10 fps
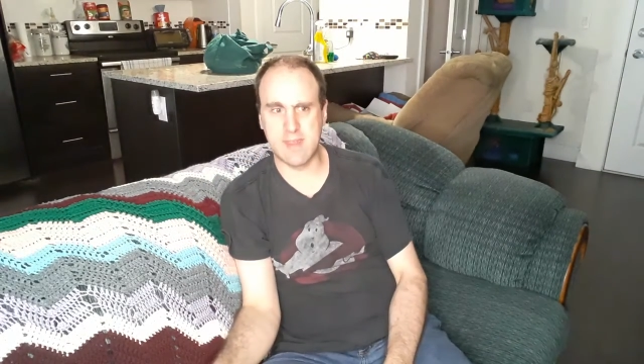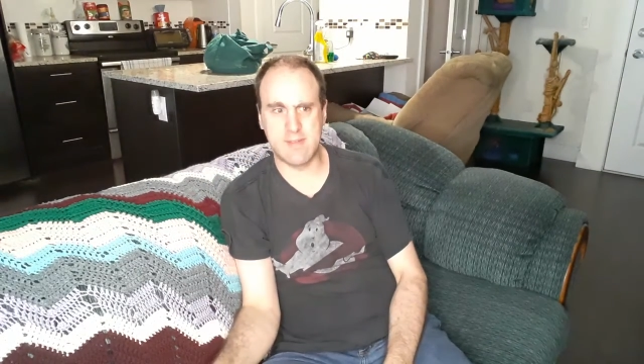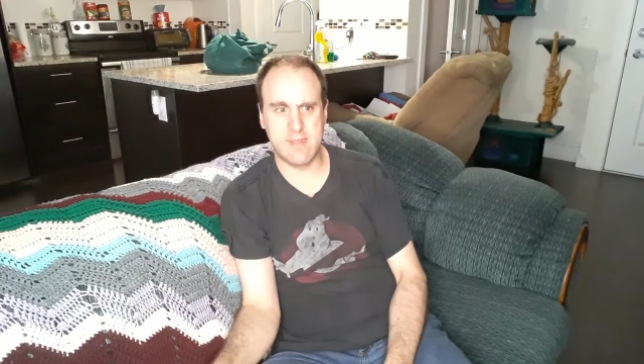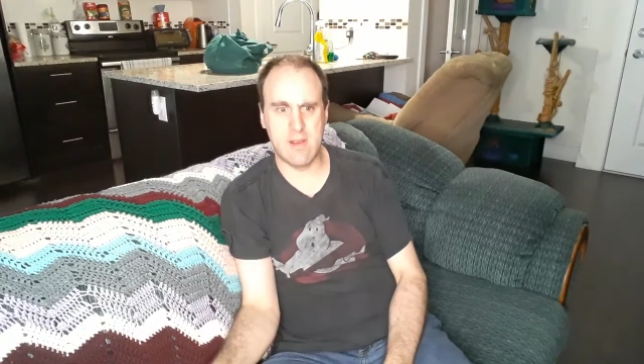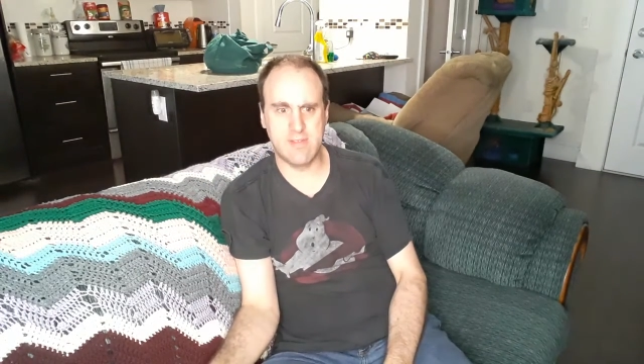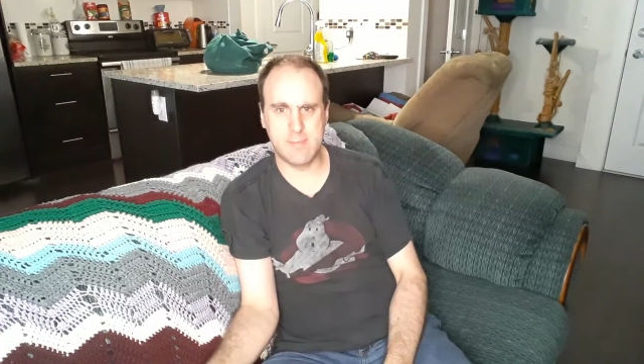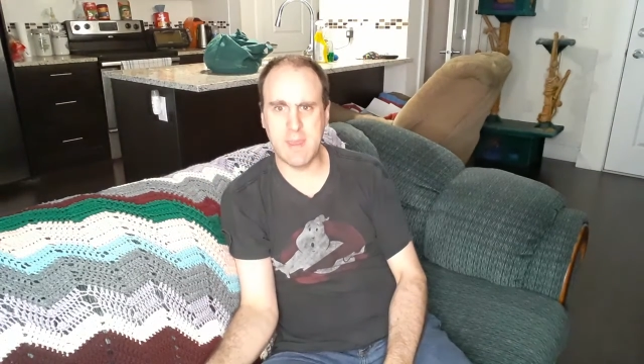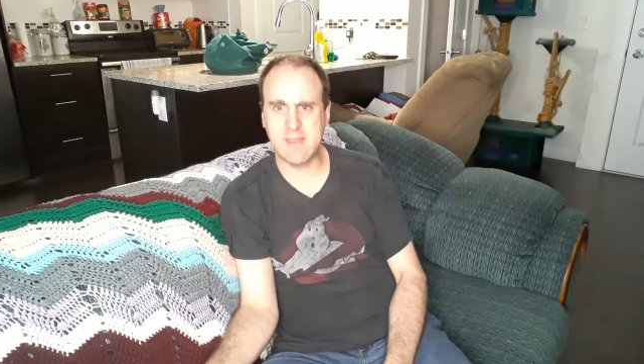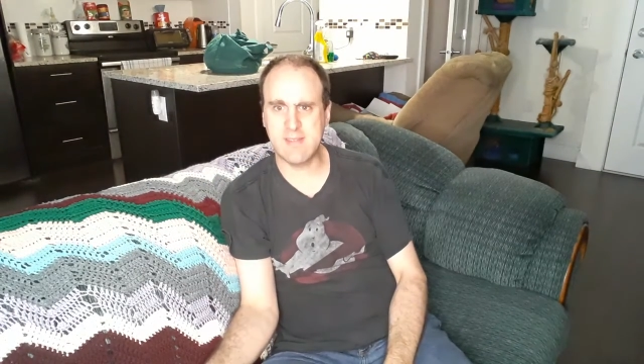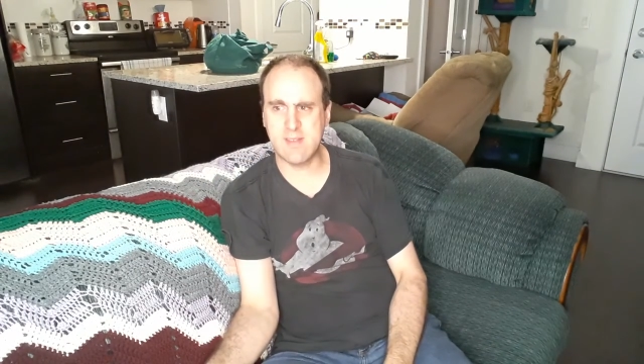as their
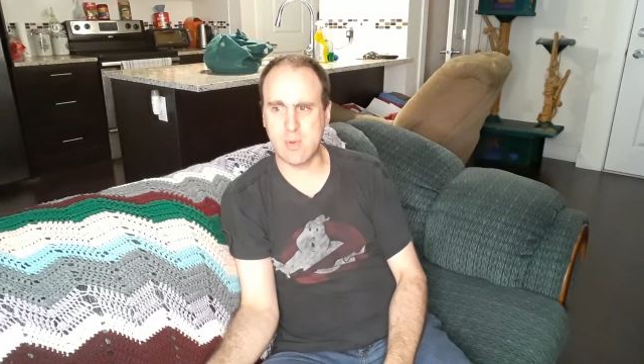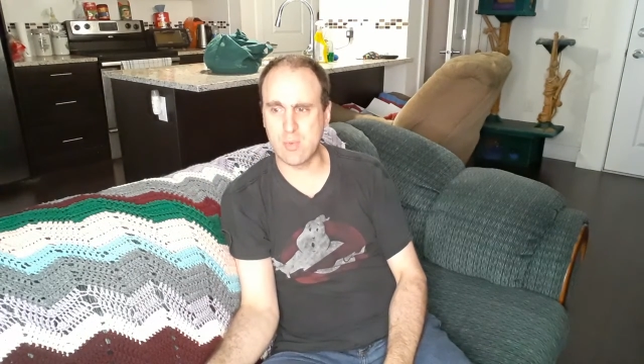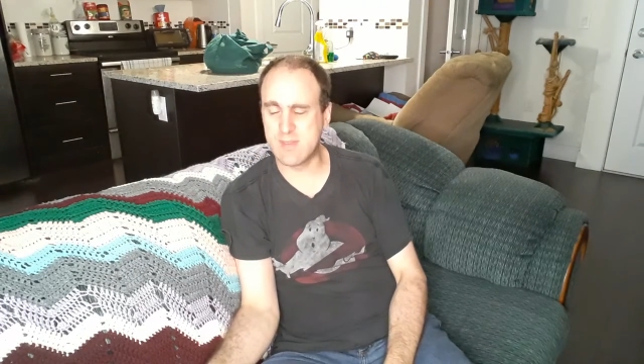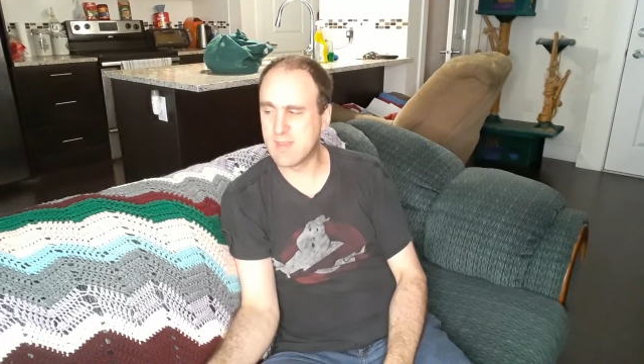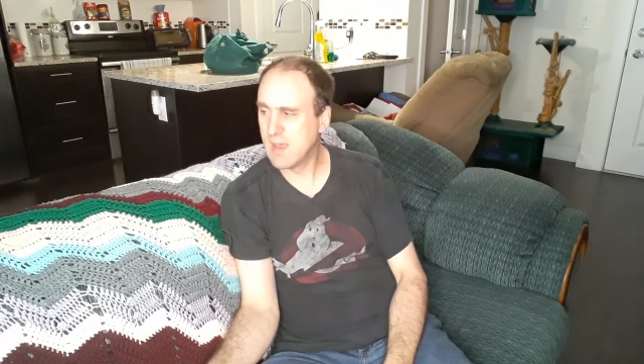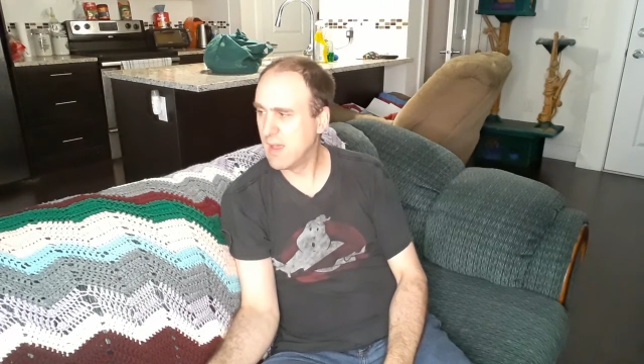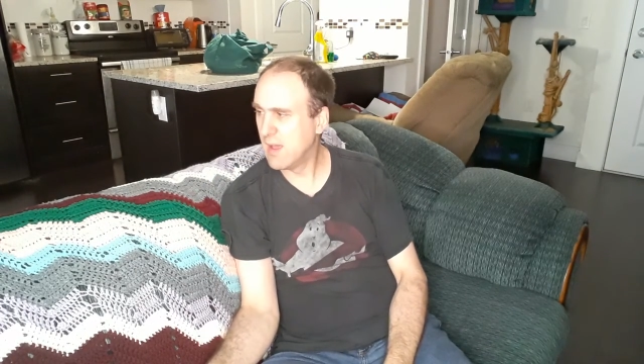space suits.